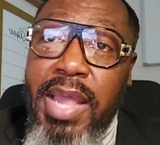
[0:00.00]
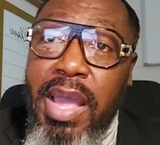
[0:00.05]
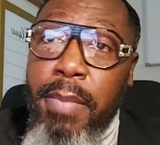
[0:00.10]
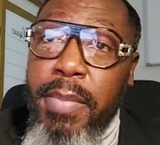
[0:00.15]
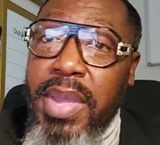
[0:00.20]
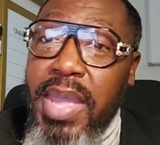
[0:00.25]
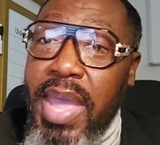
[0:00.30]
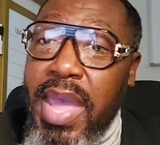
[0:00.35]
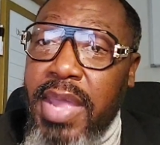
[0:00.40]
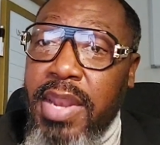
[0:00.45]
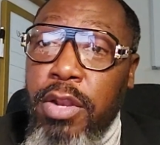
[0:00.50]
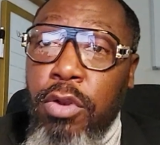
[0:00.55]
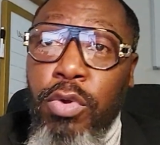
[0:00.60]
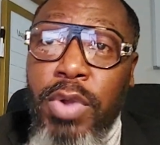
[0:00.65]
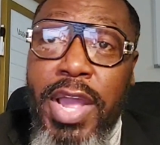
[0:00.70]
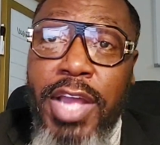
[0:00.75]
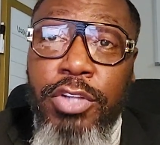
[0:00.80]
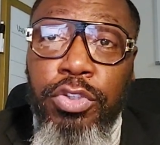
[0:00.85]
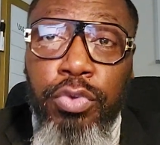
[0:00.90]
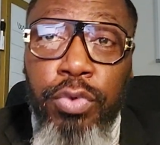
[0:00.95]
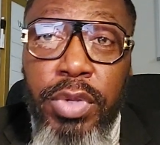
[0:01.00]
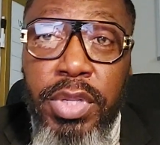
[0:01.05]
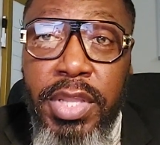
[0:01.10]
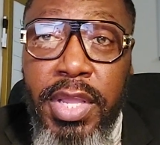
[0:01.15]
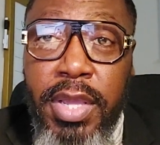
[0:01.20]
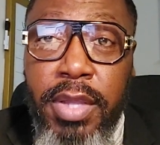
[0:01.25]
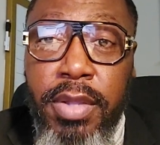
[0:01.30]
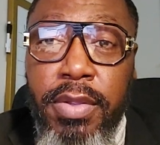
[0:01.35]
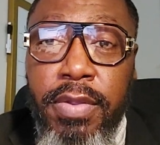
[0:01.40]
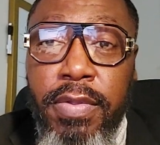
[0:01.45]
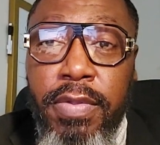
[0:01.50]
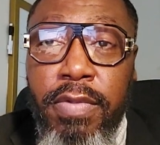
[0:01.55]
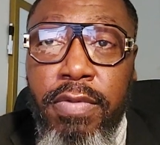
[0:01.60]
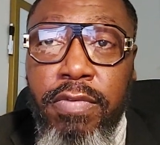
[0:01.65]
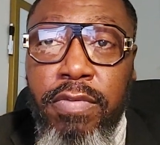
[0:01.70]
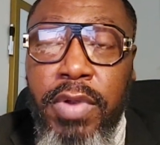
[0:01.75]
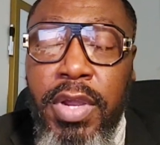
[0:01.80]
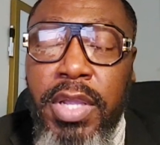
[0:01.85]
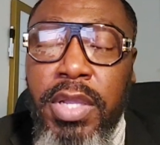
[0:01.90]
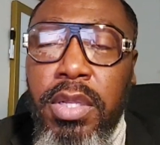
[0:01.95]
I may add a little extra in there,
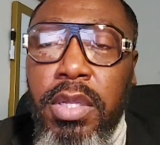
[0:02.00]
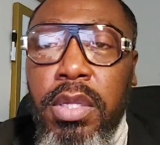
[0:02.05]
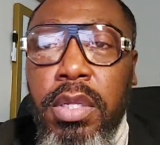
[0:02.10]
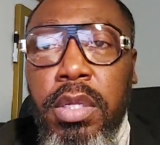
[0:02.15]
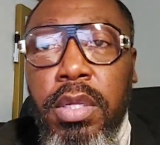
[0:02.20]
right?